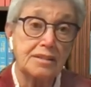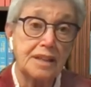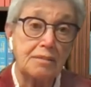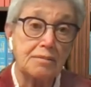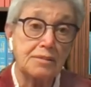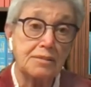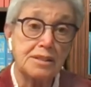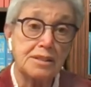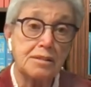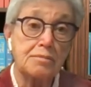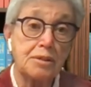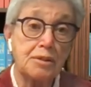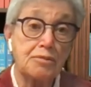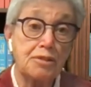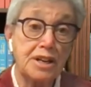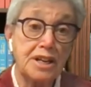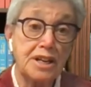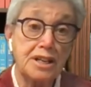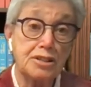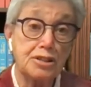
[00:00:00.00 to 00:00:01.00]
Uh, that was
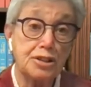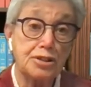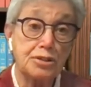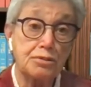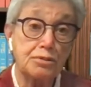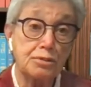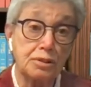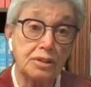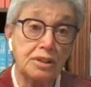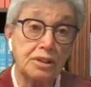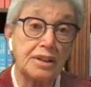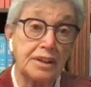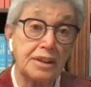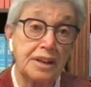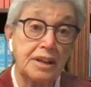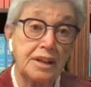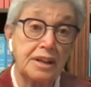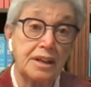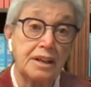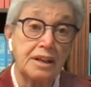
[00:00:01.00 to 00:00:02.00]
the Maria
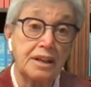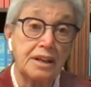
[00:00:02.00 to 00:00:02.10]
Shul,